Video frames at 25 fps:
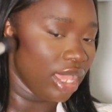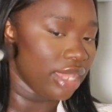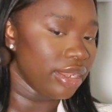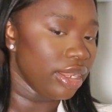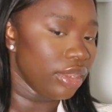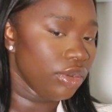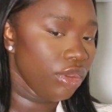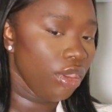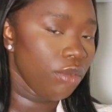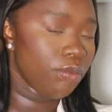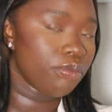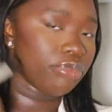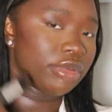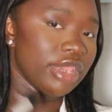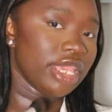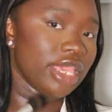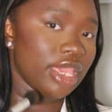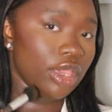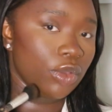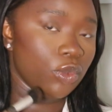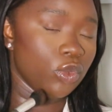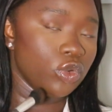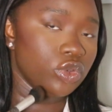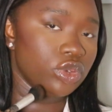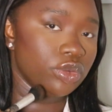and I don't bring
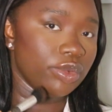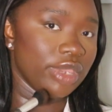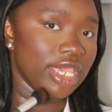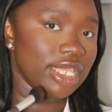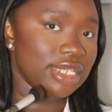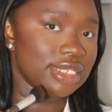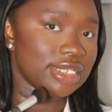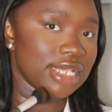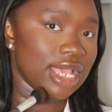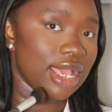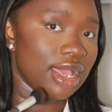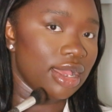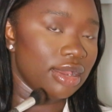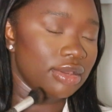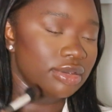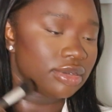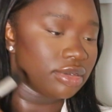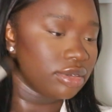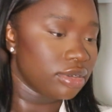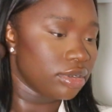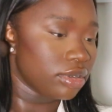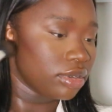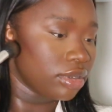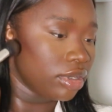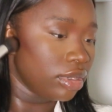it all the way down.
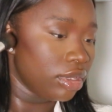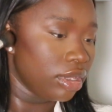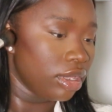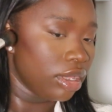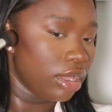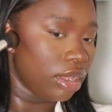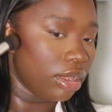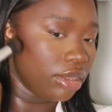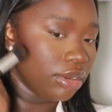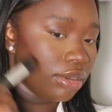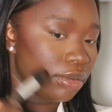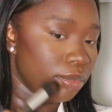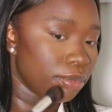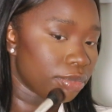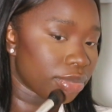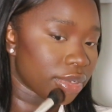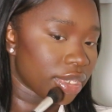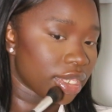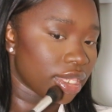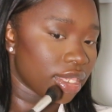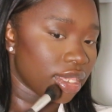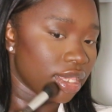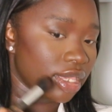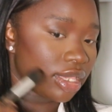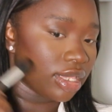I don't
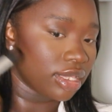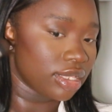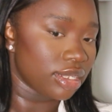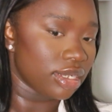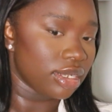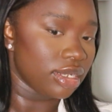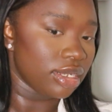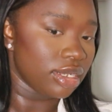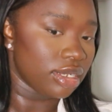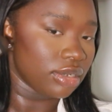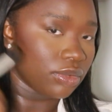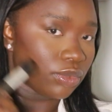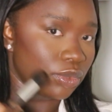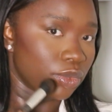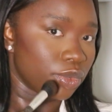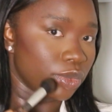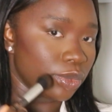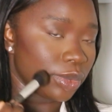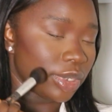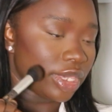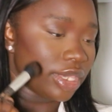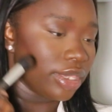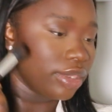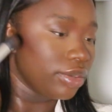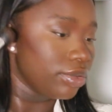bring it all the
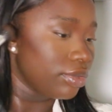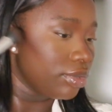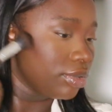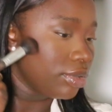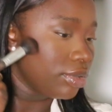way.